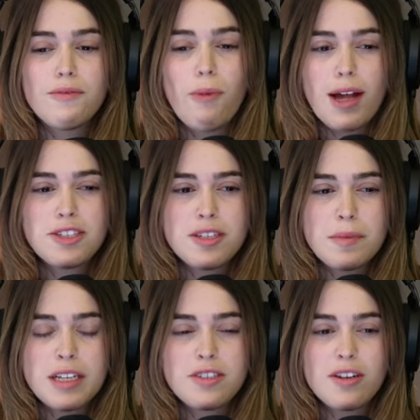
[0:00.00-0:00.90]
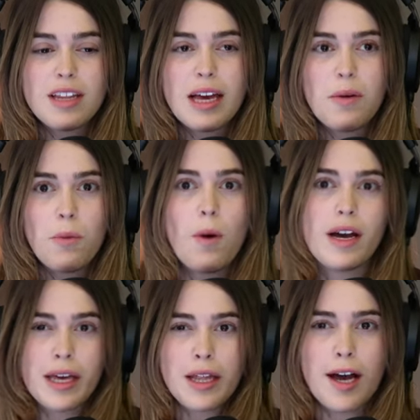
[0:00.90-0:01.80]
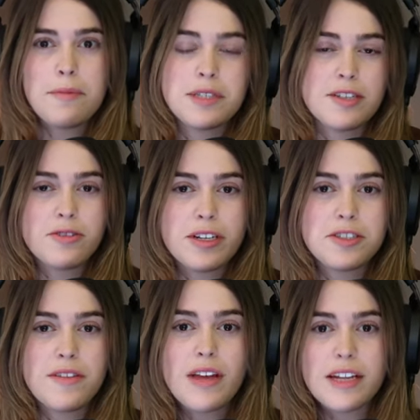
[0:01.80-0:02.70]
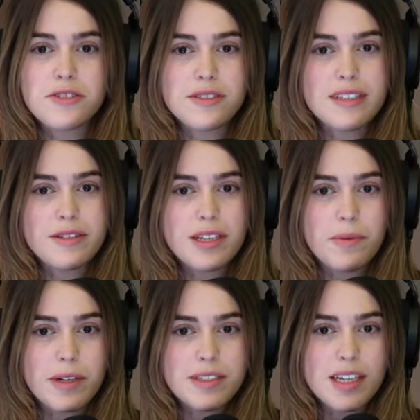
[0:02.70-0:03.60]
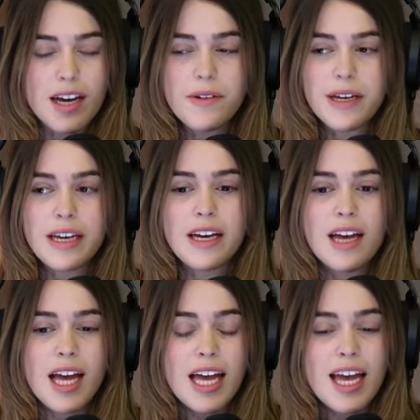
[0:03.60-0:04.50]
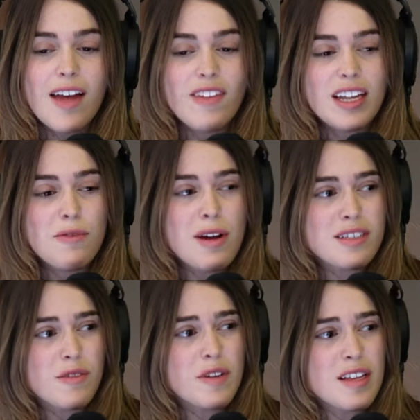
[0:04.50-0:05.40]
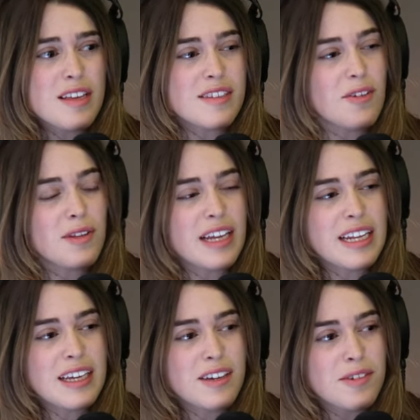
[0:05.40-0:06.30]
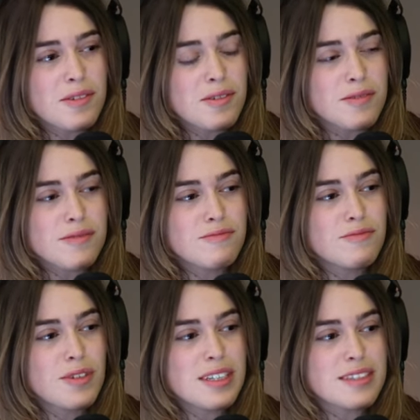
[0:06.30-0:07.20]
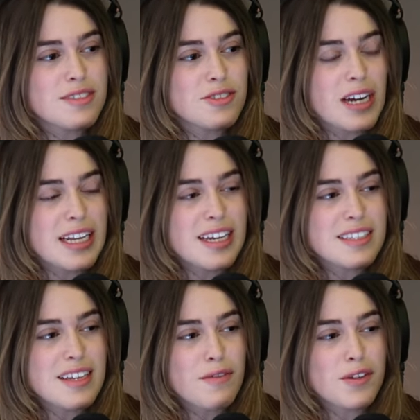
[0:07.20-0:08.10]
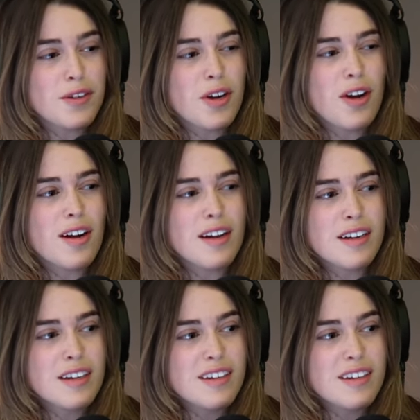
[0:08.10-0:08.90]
watched him, and he started like walking the opposite direction of the entrance. And I was like, Where is he going? And then he walked over to this old lady who was trying to get stuff in her car.